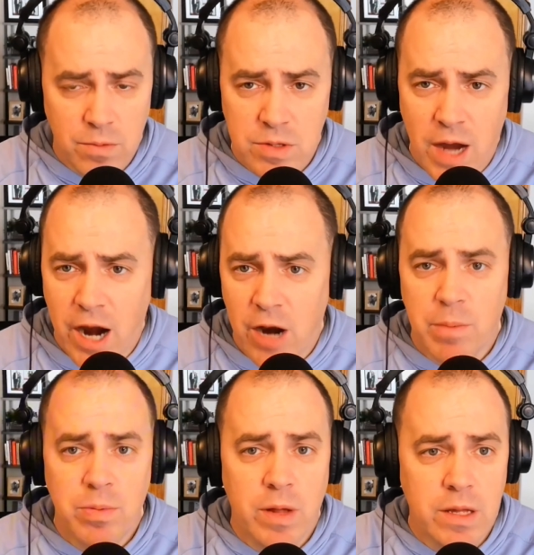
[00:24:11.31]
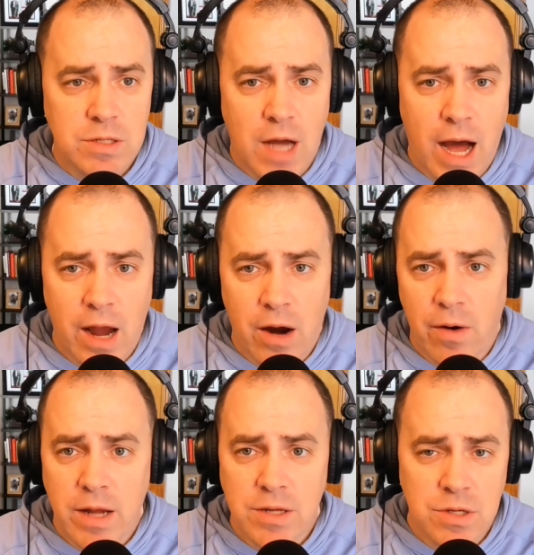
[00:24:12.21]
retirement plans,
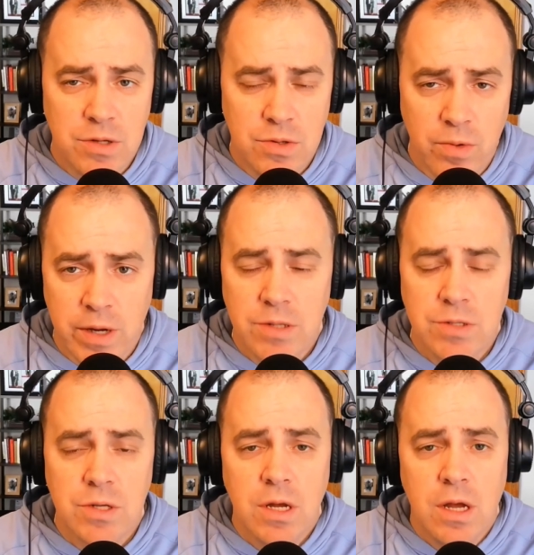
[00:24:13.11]
IRAs, annuities.